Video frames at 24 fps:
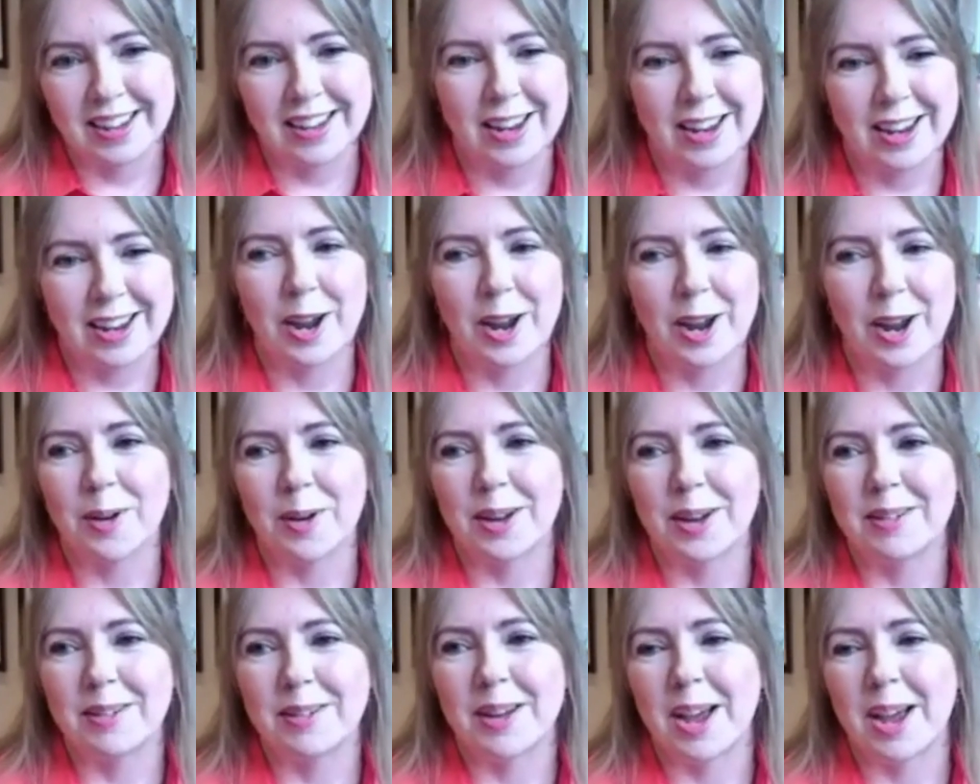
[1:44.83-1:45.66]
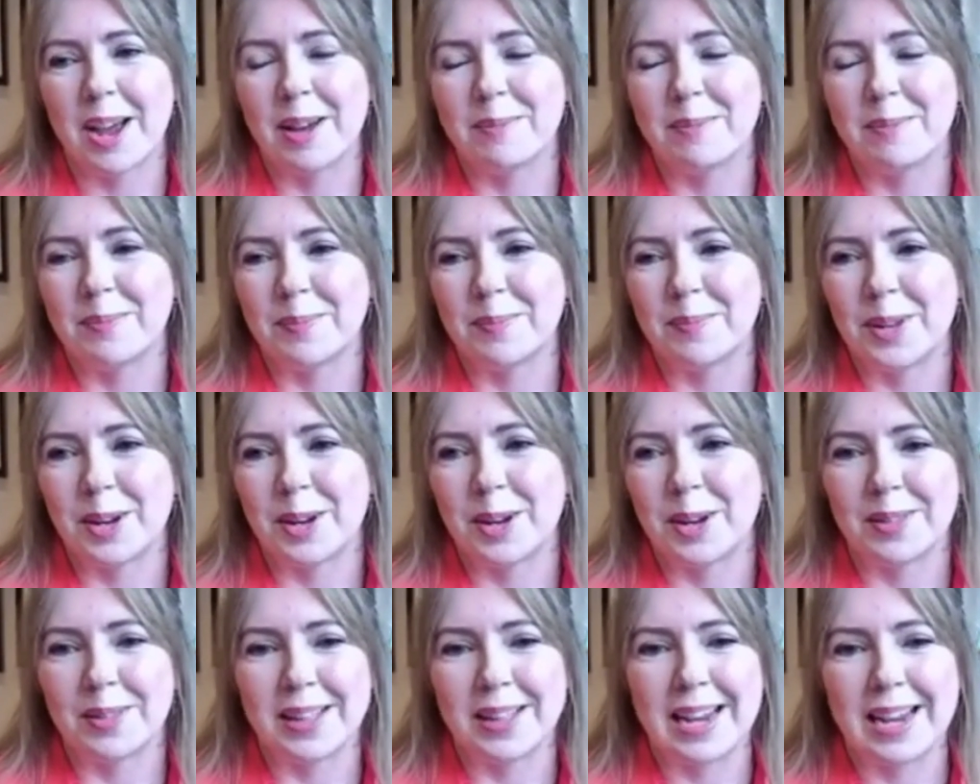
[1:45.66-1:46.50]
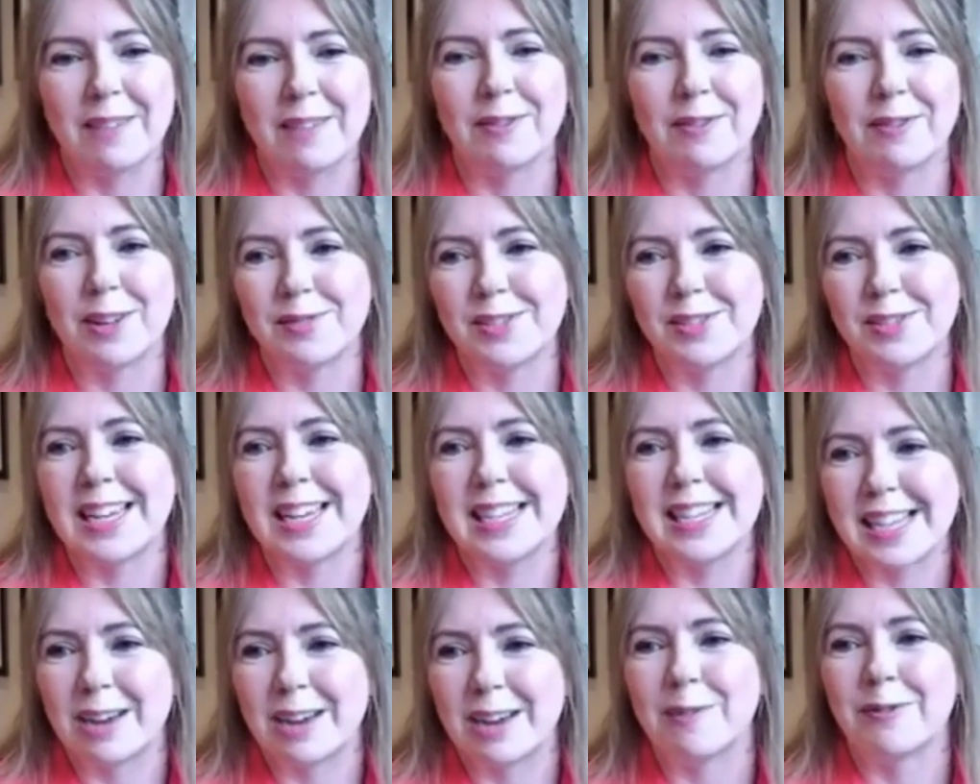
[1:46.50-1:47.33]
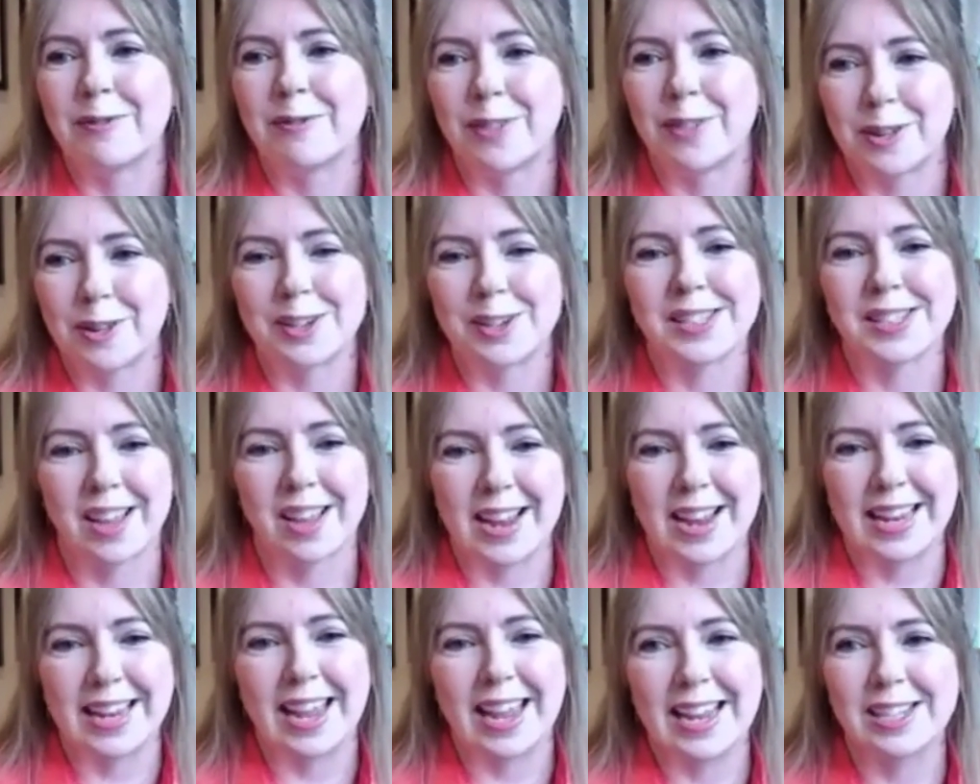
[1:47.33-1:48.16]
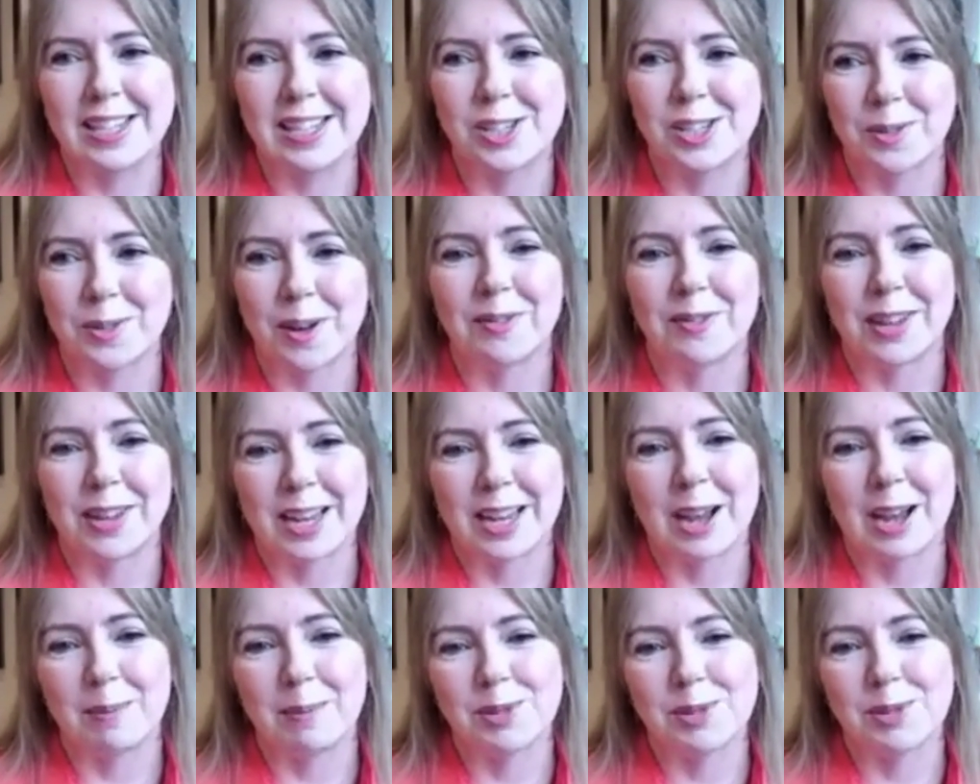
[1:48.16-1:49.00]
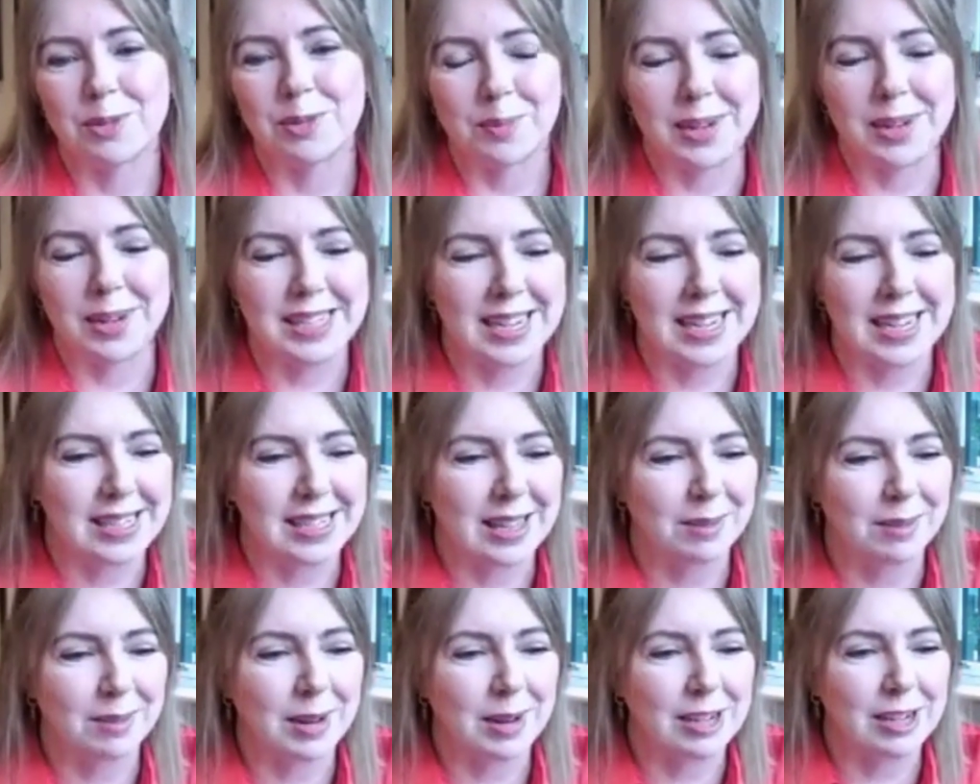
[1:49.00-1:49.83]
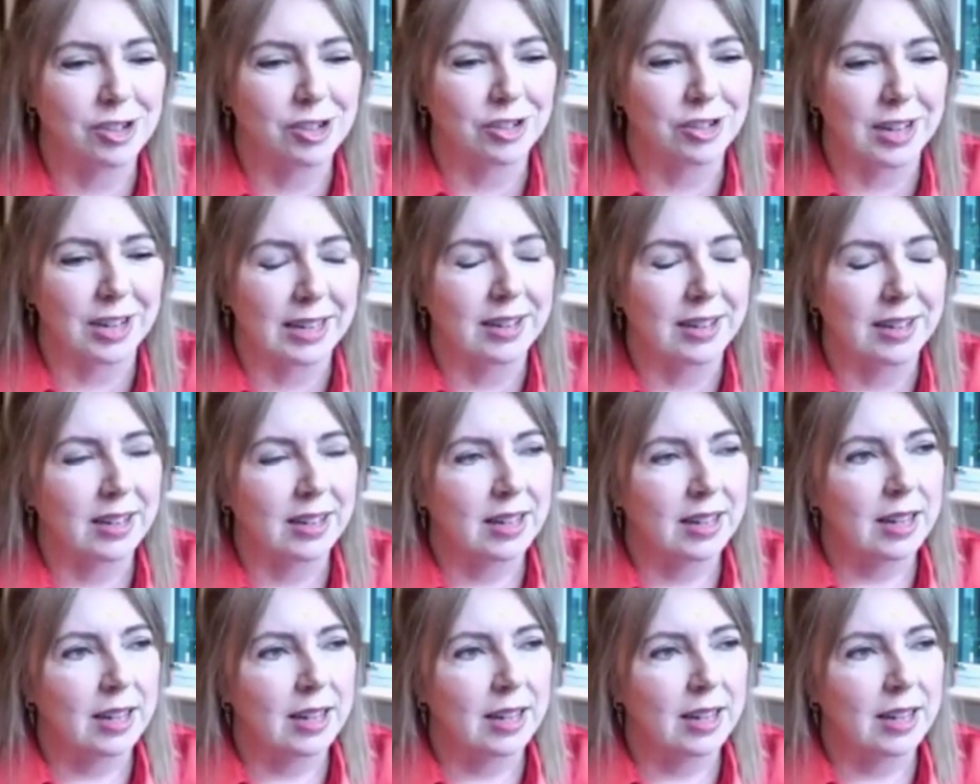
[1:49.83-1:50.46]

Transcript: The level of detail and focus that I get into, I think, comes from my days in the military.